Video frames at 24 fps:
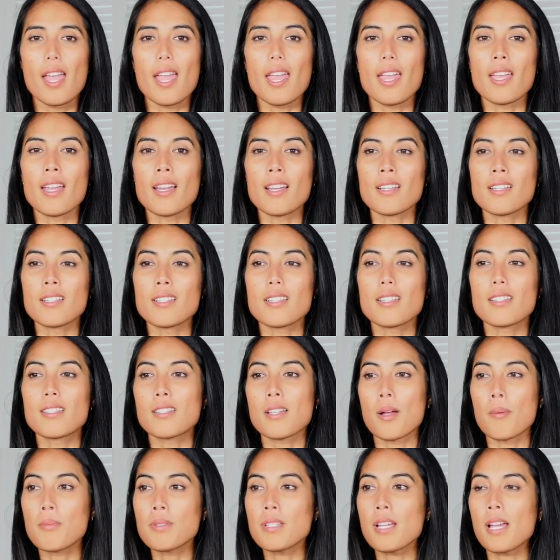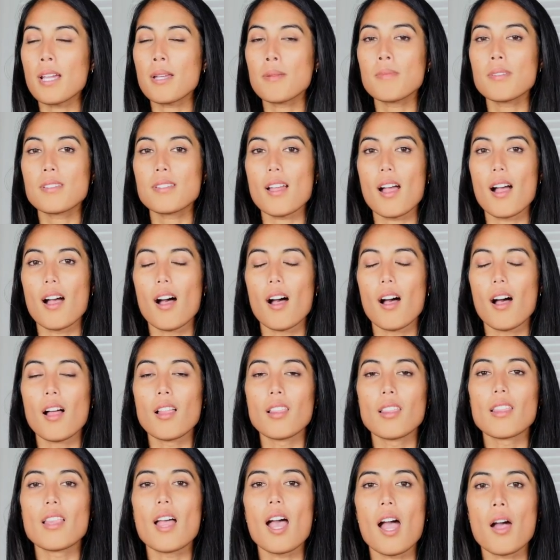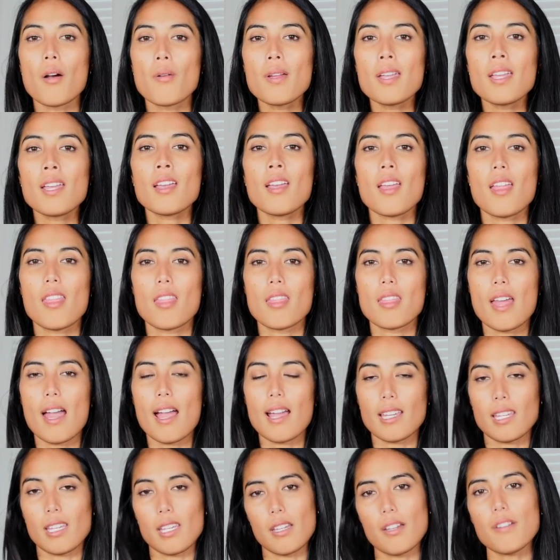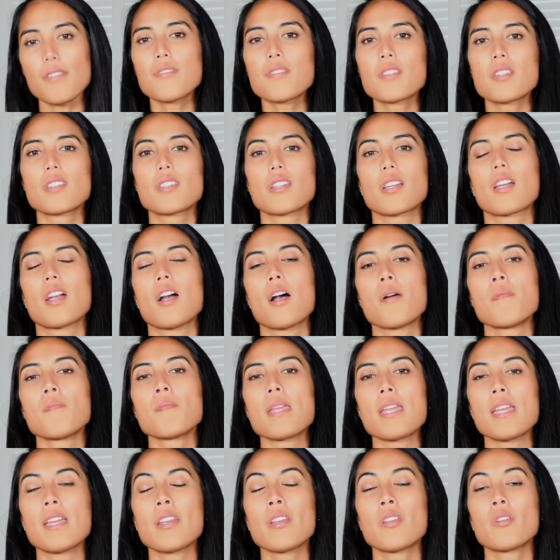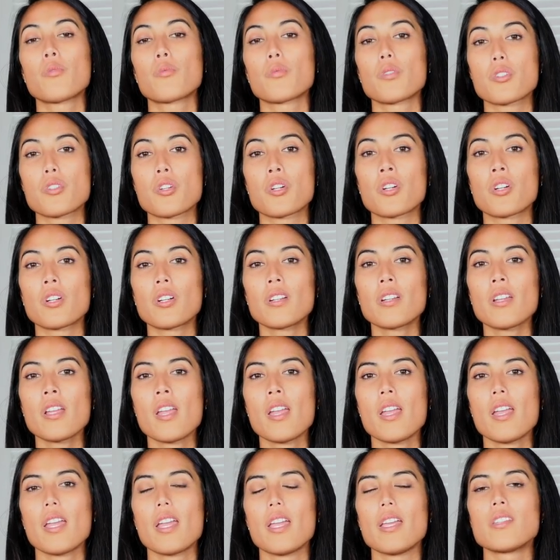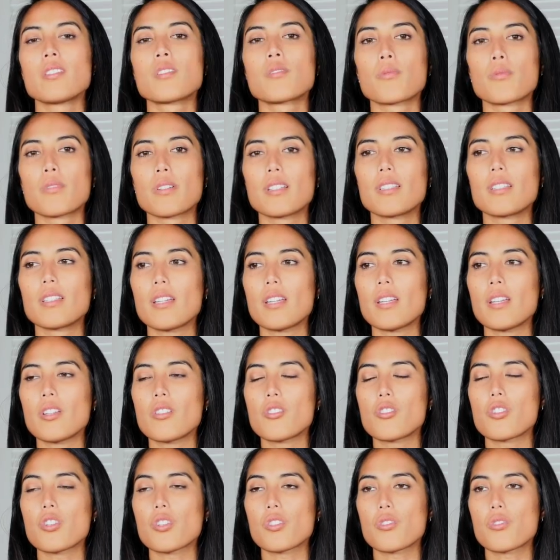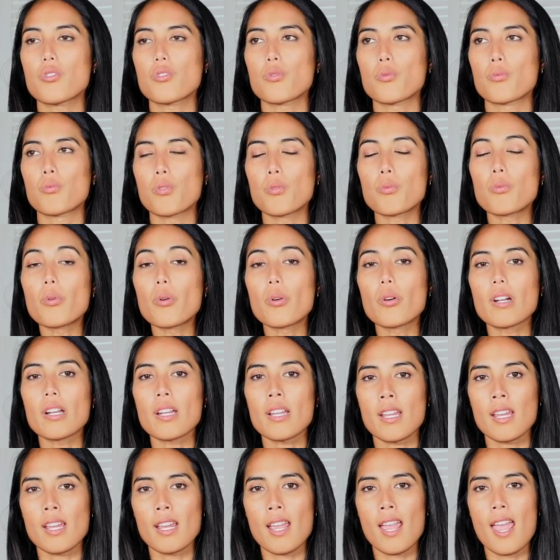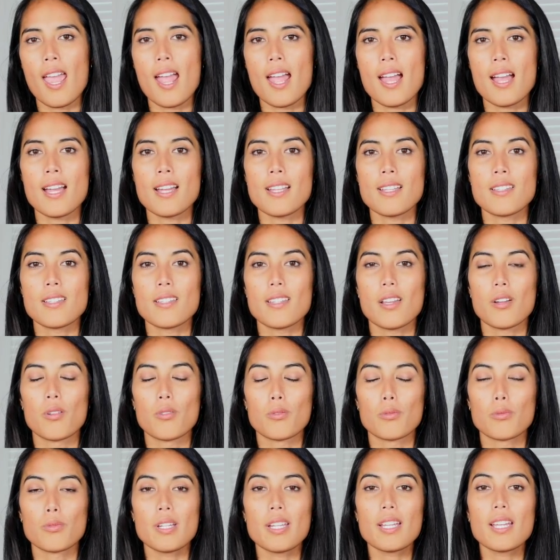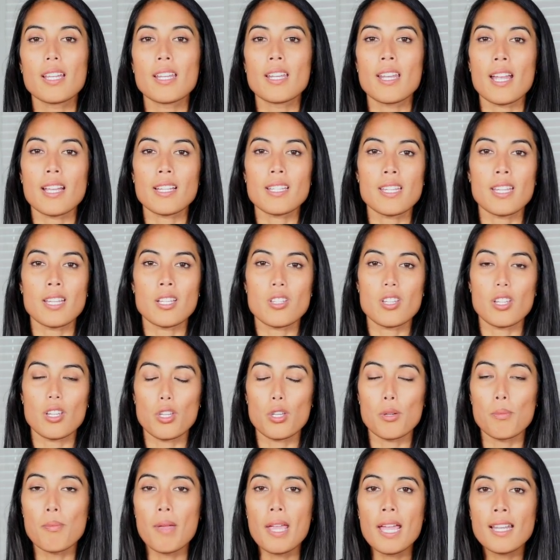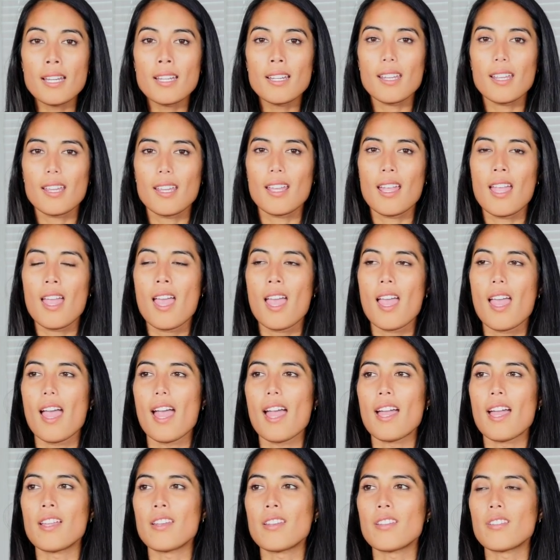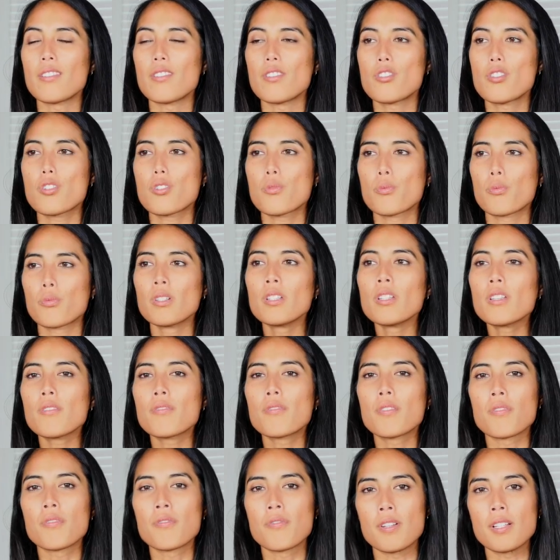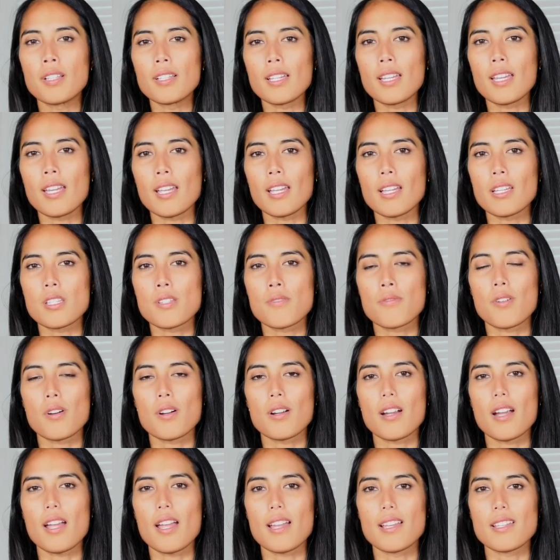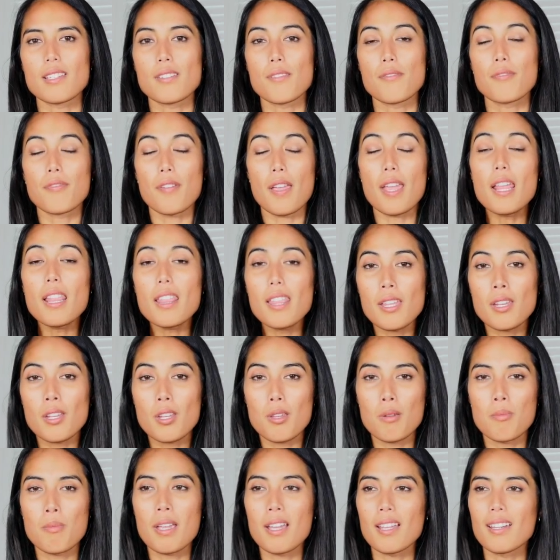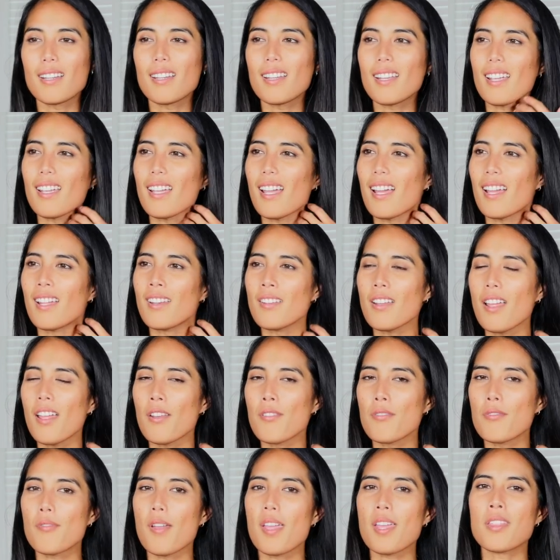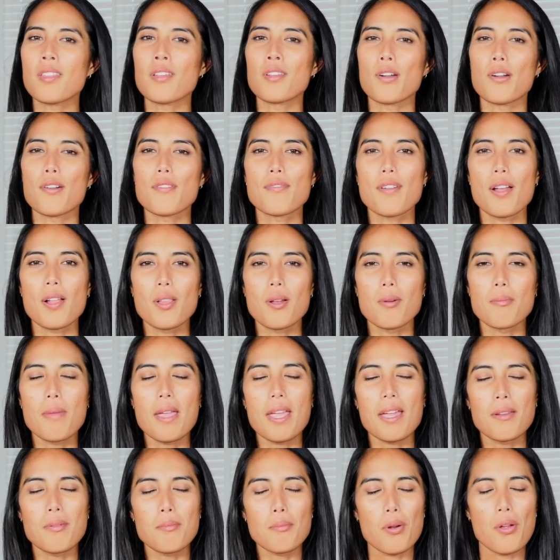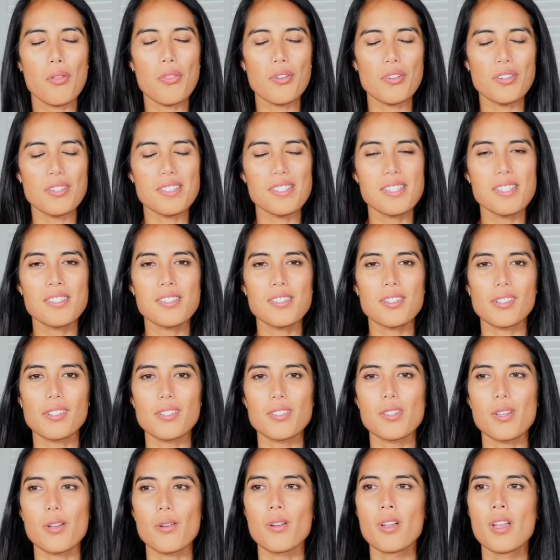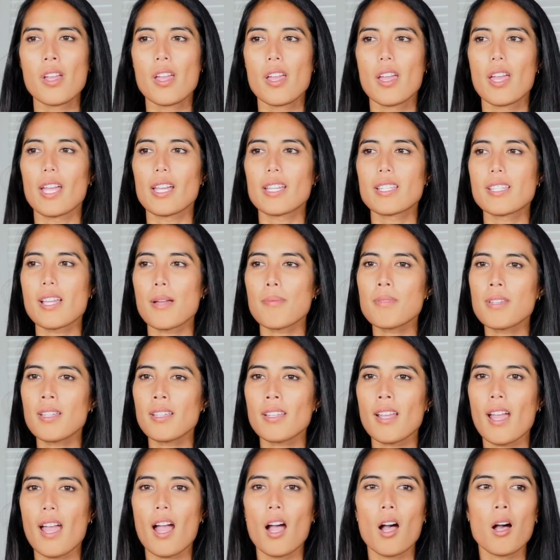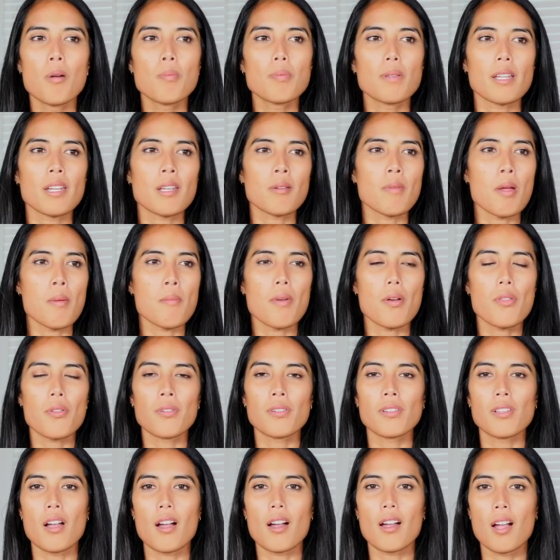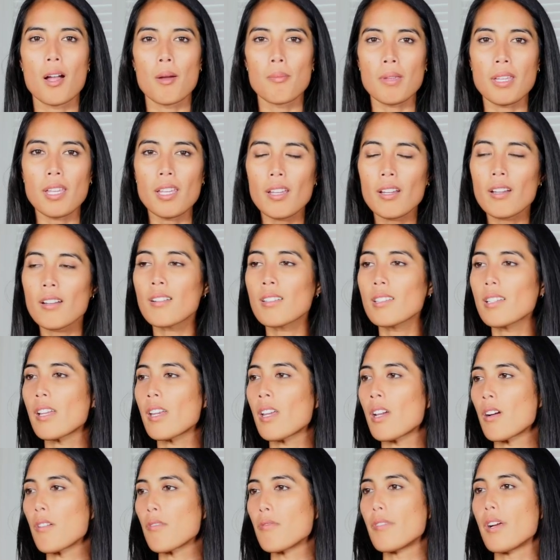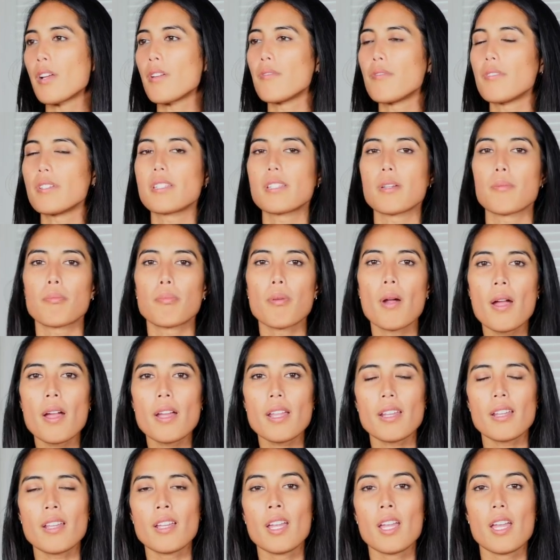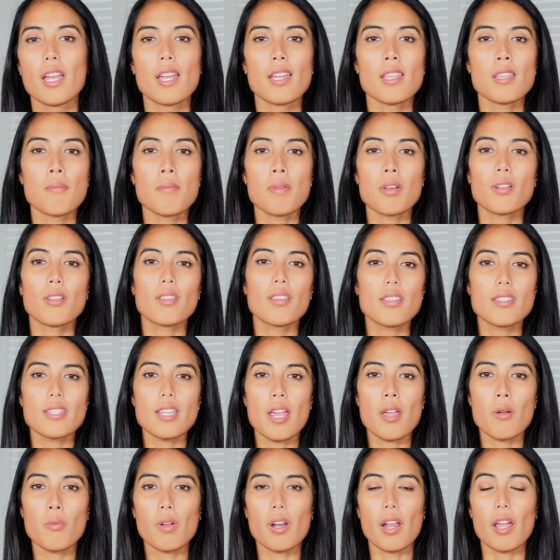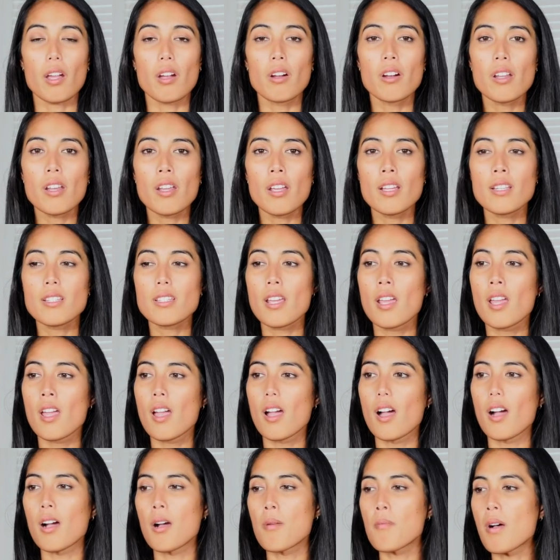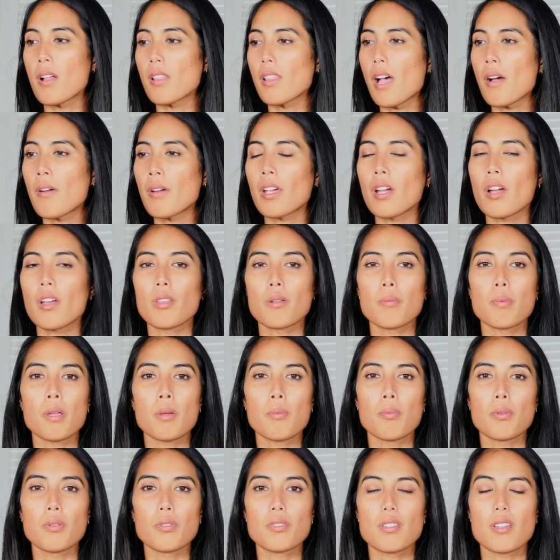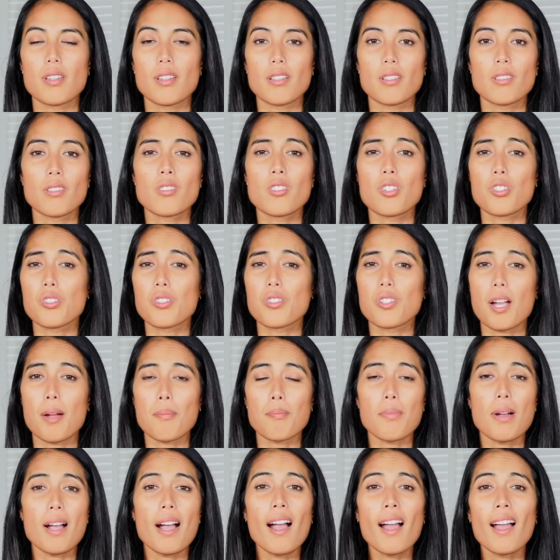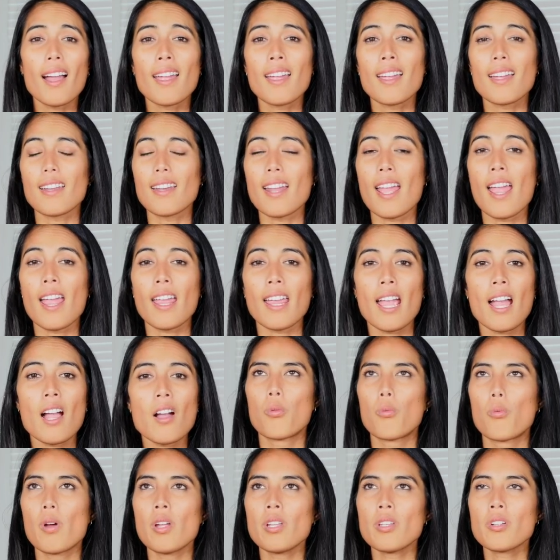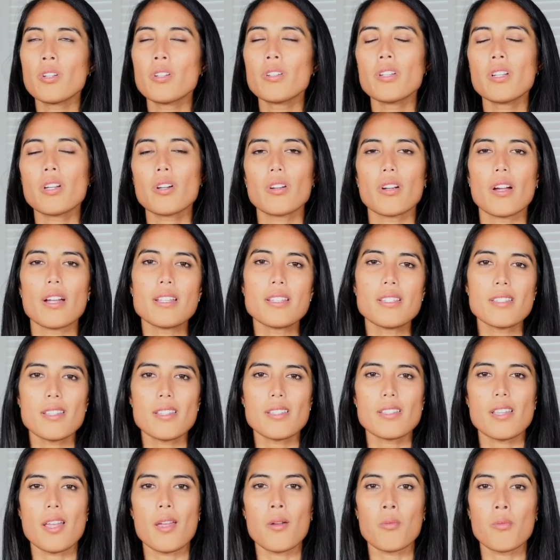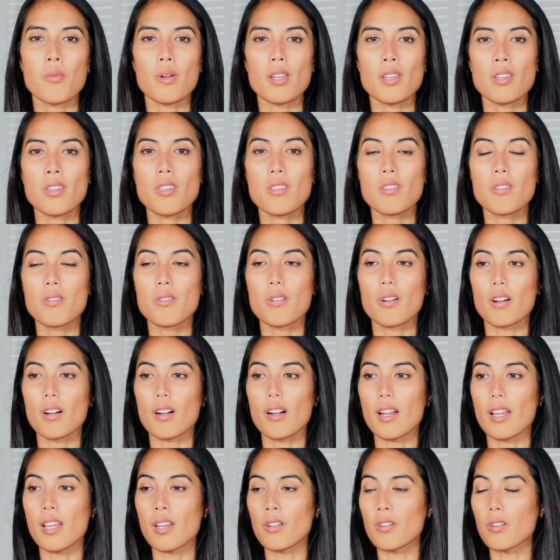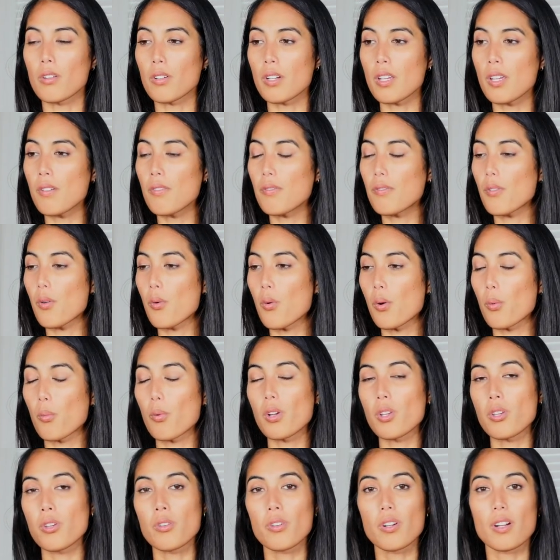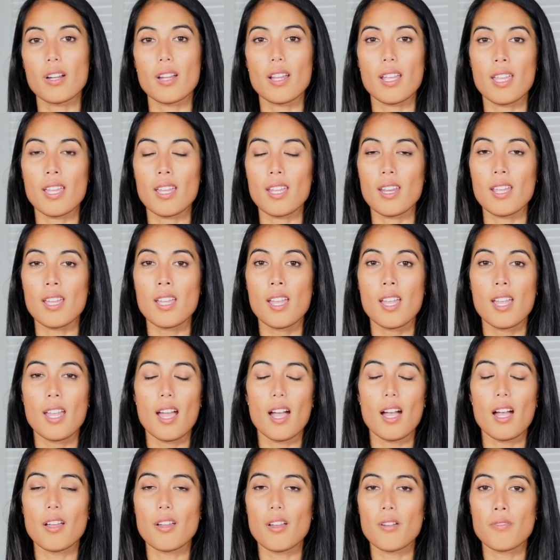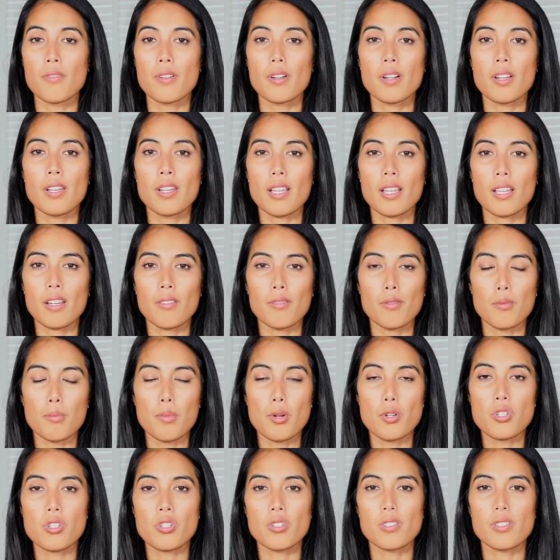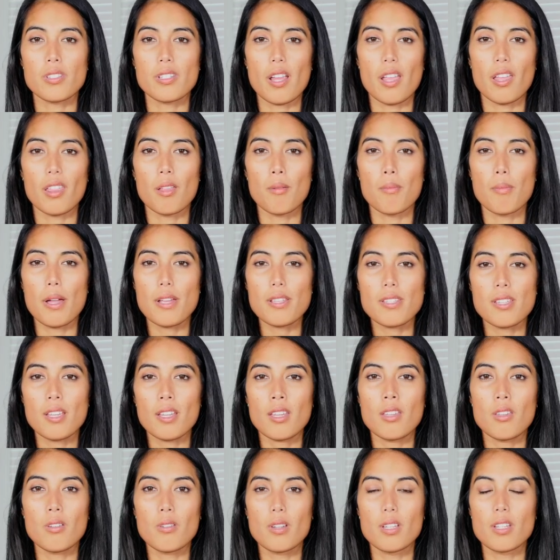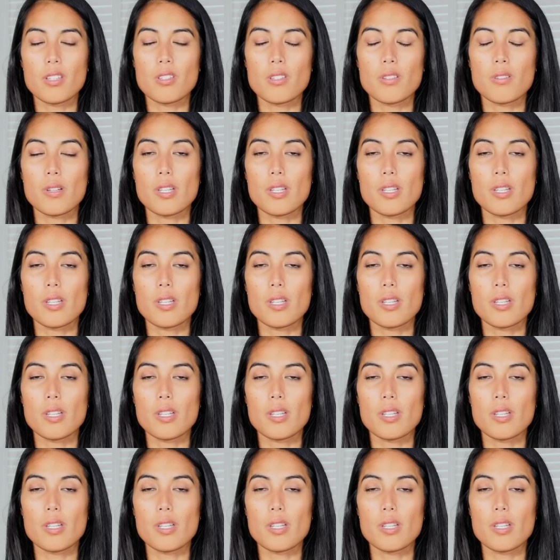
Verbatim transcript: And sometimes allowing that gift to come in return is really just rewarding and reconnecting to humanity, and just really fulfilling as far as faith in humanity and faith in our fellow man, brother and sister. So accepting that help, letting my mother-in-law come here, letting our friend visit Brett in the middle of the day when I couldn't, allowing other people to just stop by and hang out. When you're in a crisis and when you are in grief, or when you are in a very negative emotional state, the best thing you can do